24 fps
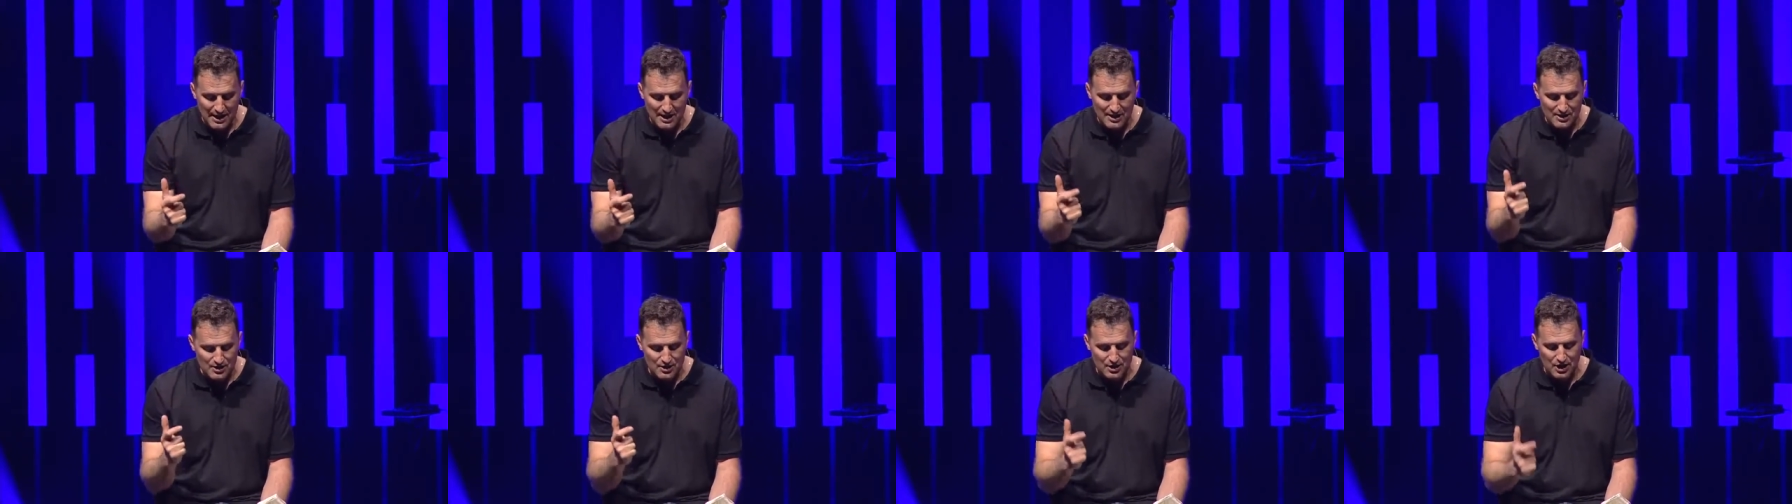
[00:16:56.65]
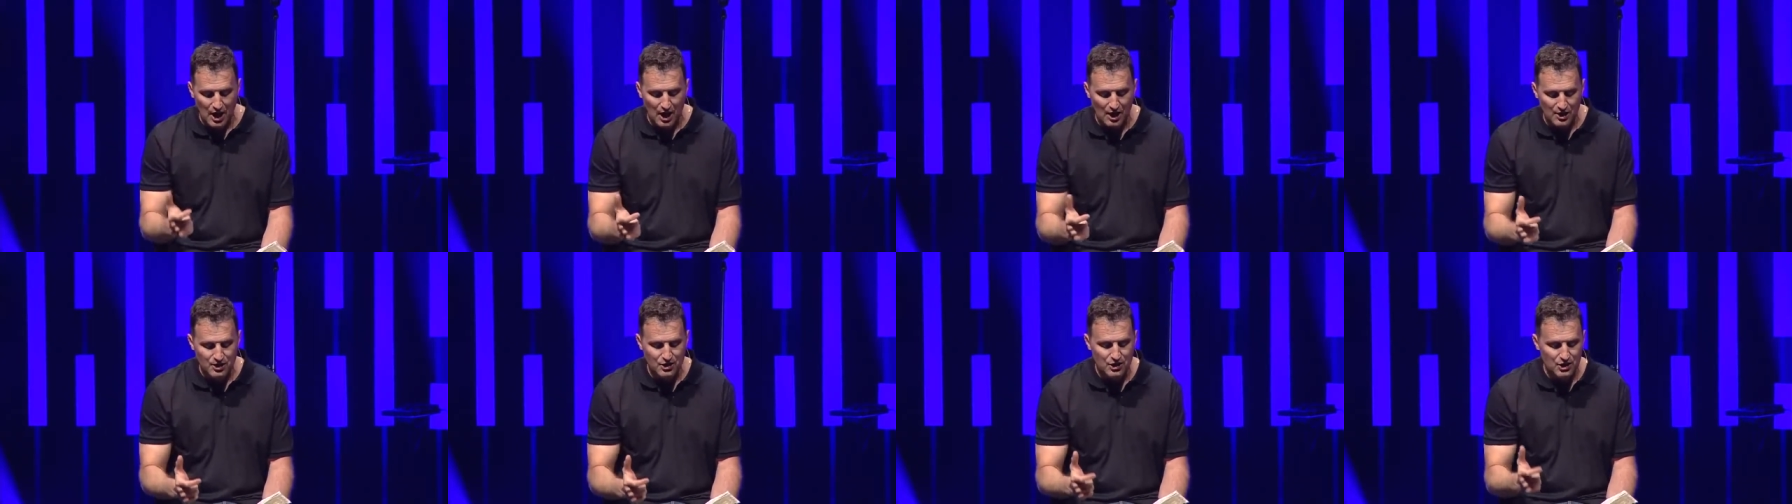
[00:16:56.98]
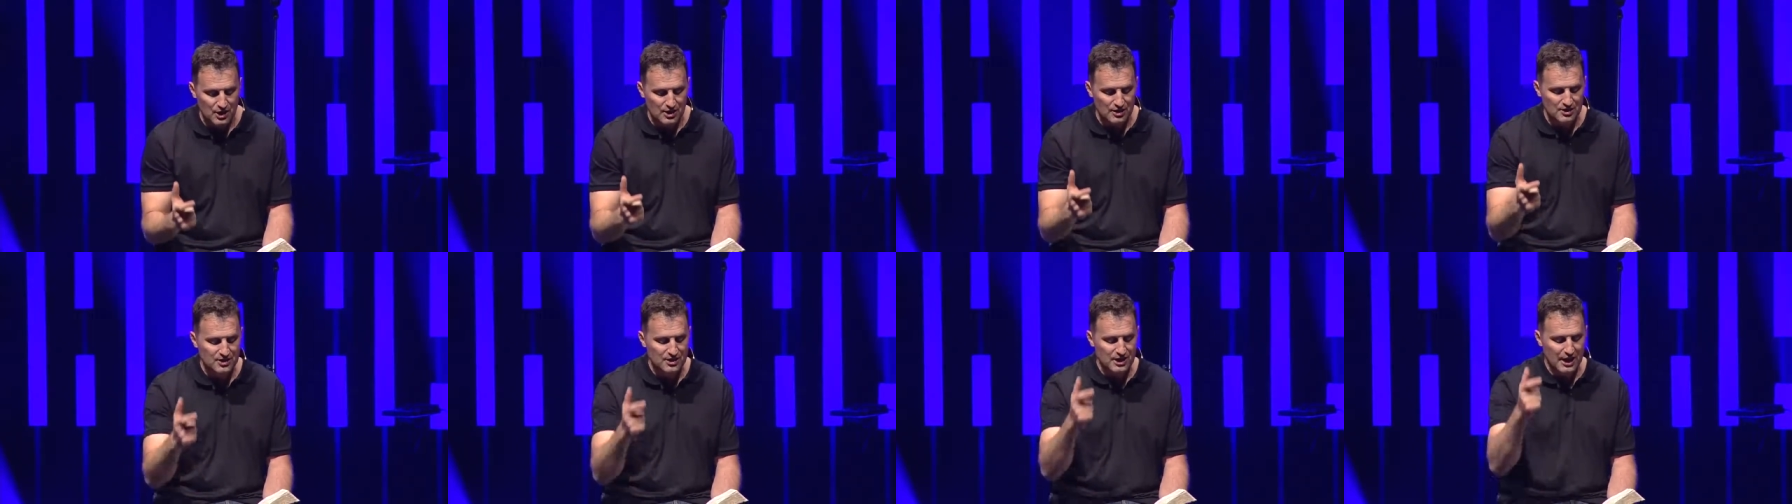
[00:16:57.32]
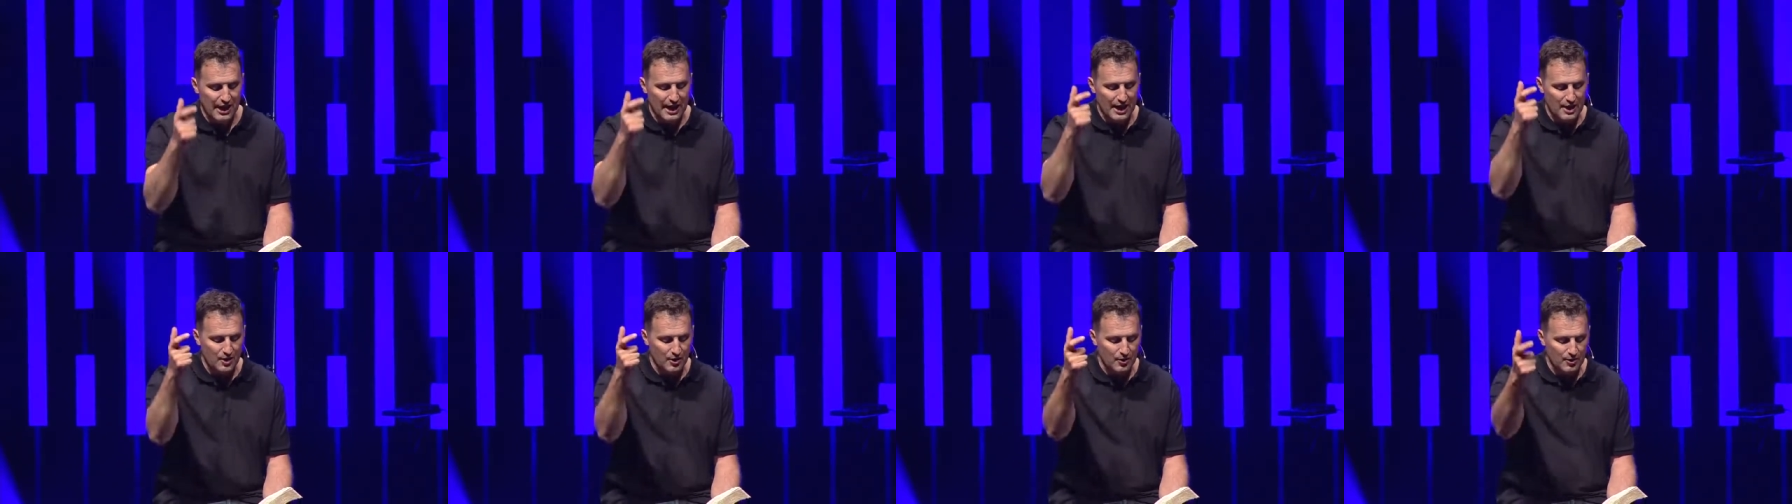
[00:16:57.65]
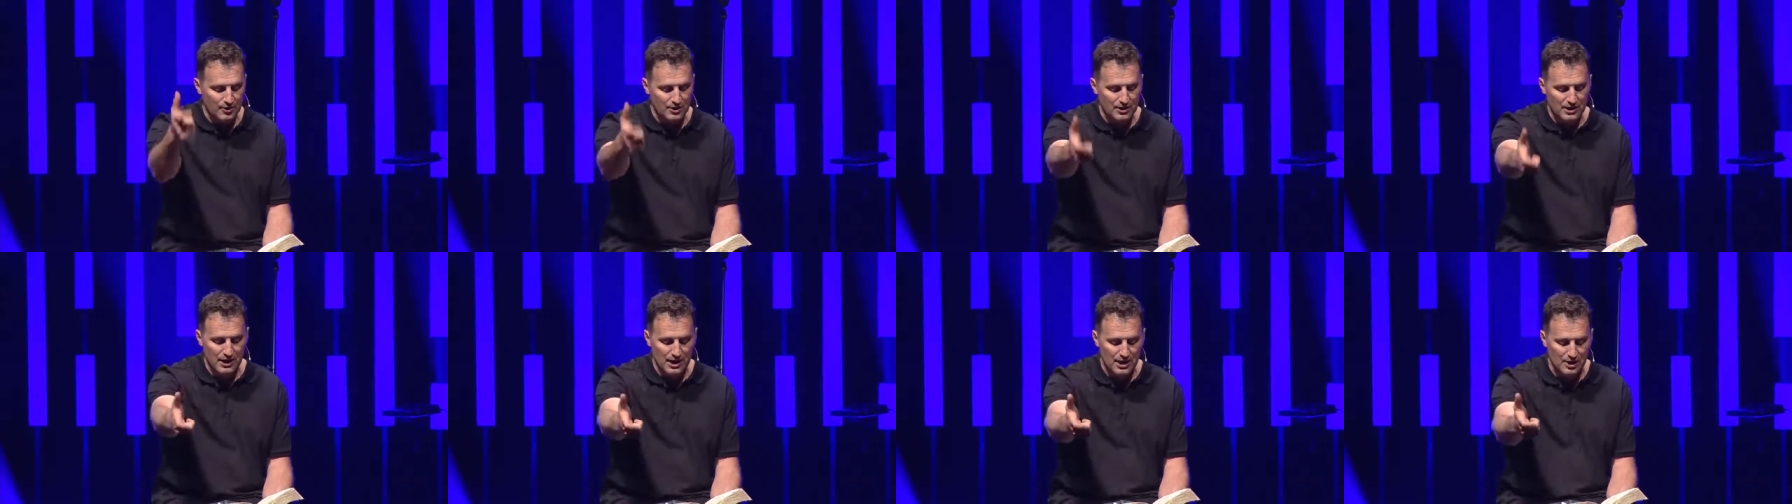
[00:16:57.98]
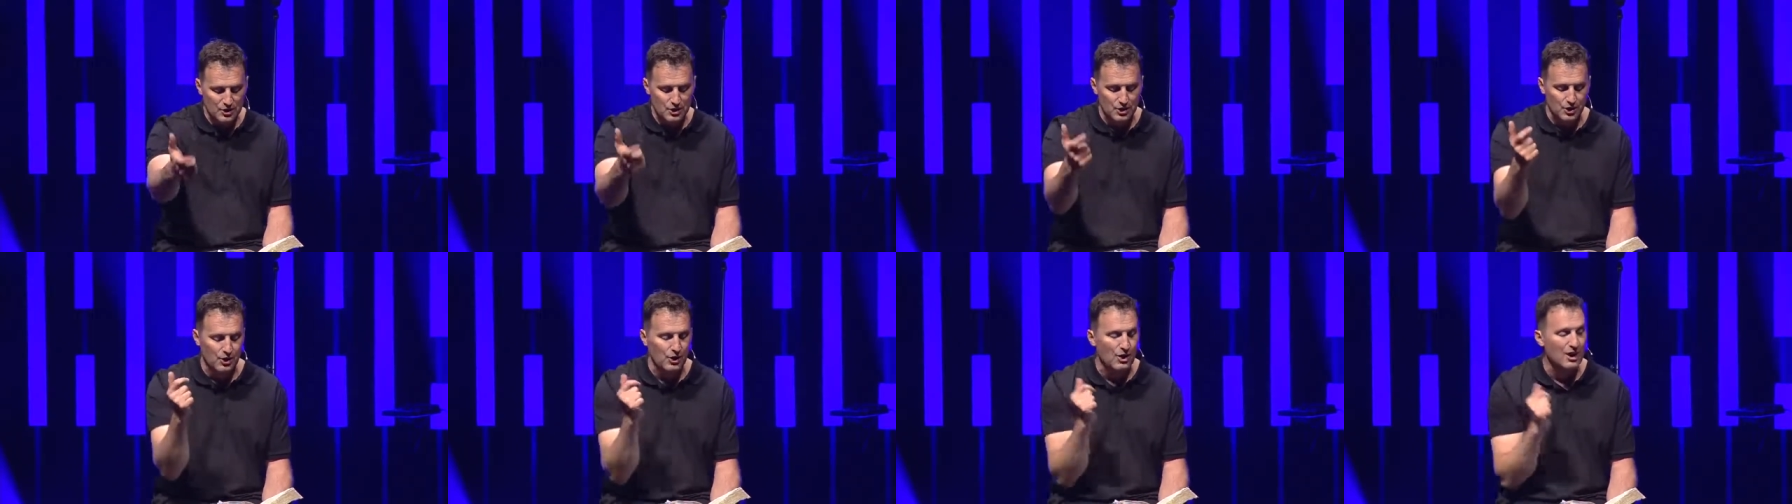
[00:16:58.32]
is not just a good
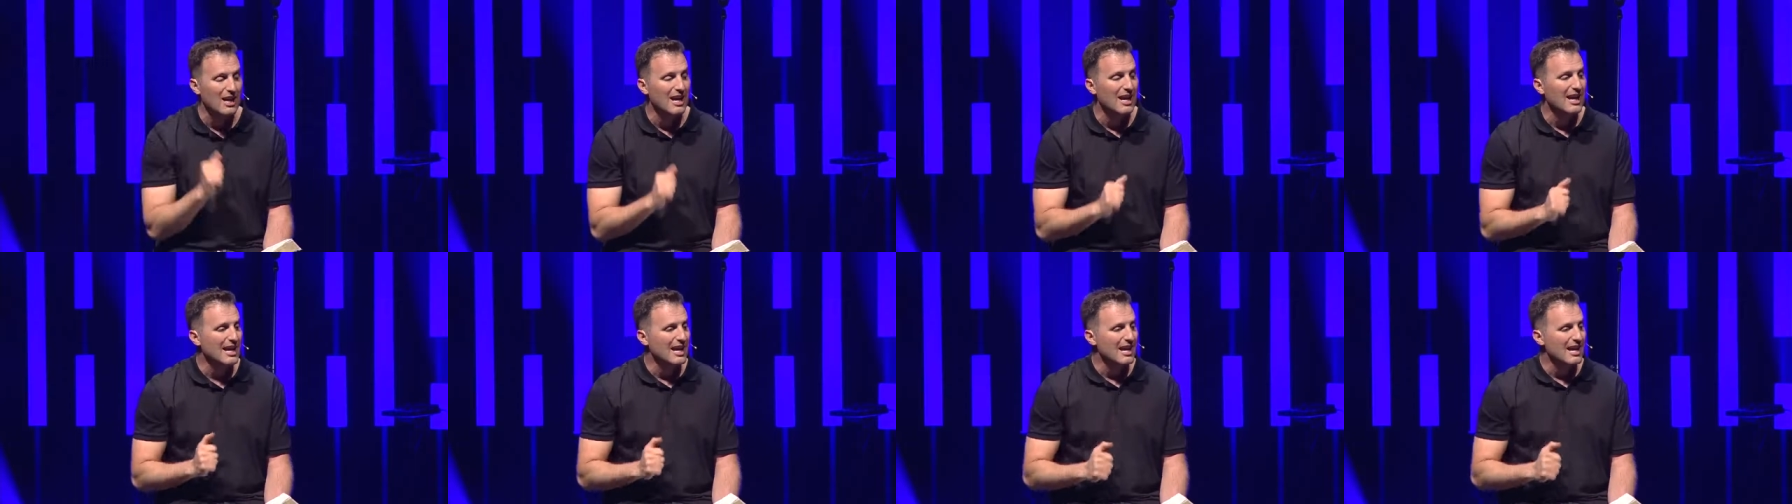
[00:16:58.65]
teacher,